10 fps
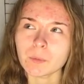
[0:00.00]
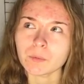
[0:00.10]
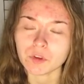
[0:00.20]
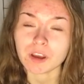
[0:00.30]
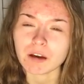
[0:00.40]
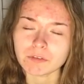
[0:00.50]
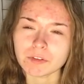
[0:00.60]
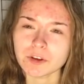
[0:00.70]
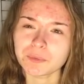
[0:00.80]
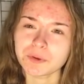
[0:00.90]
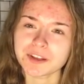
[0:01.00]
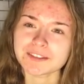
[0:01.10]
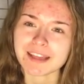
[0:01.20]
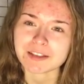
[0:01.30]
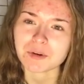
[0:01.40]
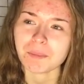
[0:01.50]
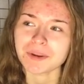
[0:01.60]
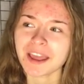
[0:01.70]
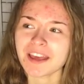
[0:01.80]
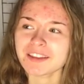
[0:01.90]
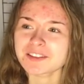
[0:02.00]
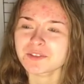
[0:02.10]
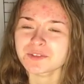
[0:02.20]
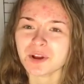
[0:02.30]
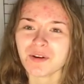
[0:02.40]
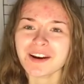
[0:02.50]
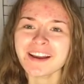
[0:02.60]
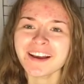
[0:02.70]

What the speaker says: You can feel, but that's complicated, that's another story.